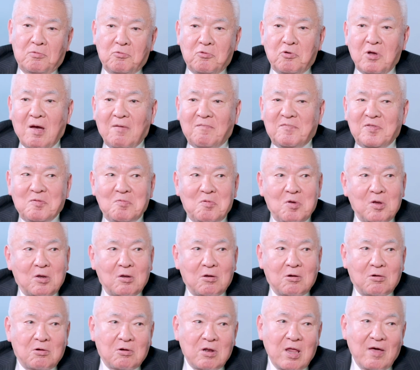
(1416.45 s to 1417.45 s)
we have to be
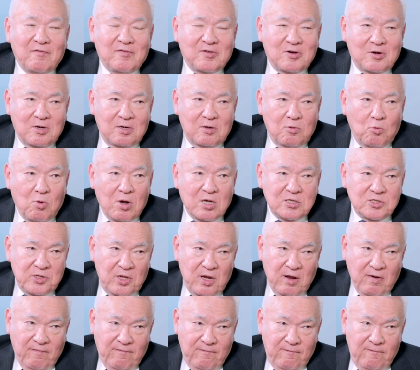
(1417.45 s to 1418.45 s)
clever and wise
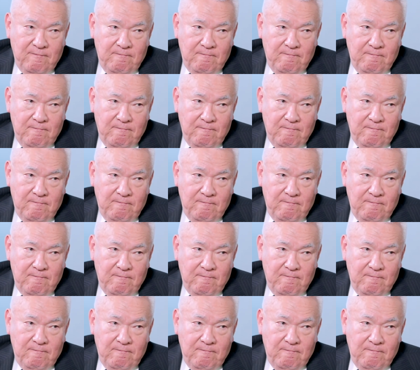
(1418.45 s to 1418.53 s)
enough.